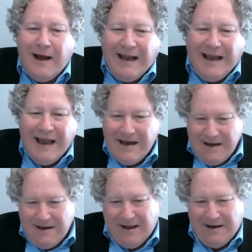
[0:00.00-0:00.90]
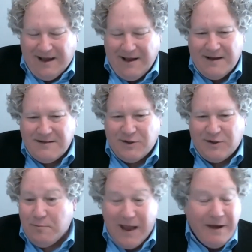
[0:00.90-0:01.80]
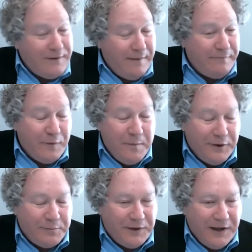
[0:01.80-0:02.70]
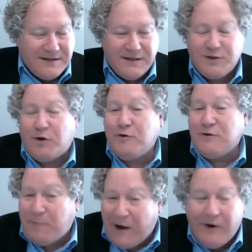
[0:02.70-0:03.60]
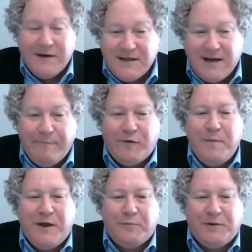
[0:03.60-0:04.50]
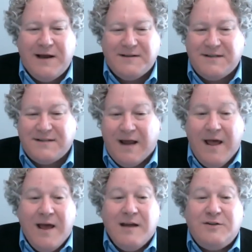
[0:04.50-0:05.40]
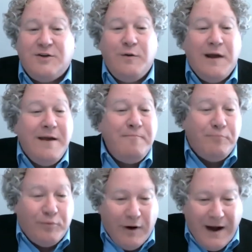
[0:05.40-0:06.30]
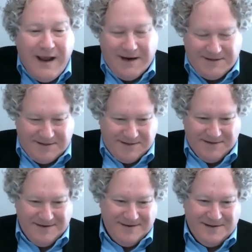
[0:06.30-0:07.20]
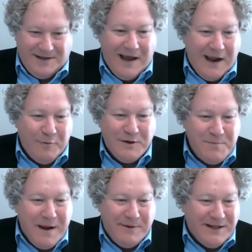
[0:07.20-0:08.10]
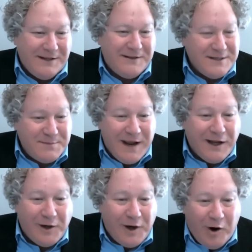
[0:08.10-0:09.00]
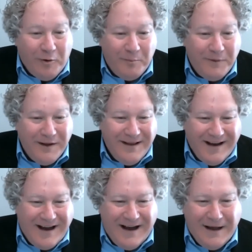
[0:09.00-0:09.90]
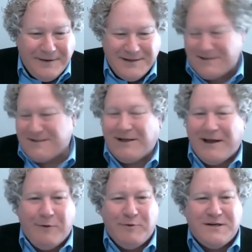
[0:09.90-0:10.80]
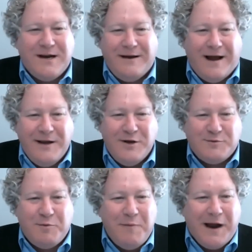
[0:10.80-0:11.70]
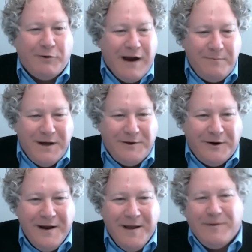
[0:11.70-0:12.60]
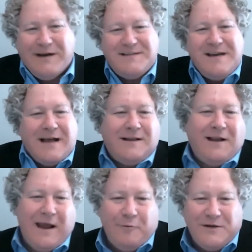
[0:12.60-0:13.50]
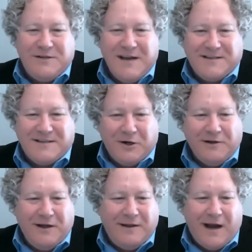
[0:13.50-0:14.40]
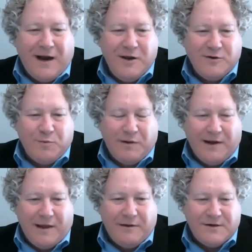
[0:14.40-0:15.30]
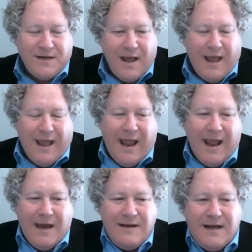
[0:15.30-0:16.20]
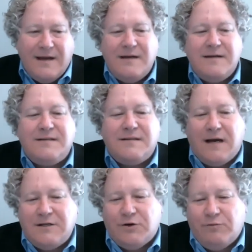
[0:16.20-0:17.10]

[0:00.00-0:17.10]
getting kids who may have come from other places or whose parents come from other places to embrace the language maybe that they speak at home. Uh, this is the language I, I use with my grandmother, but it's not the language necessarily that I use with others. And it is such a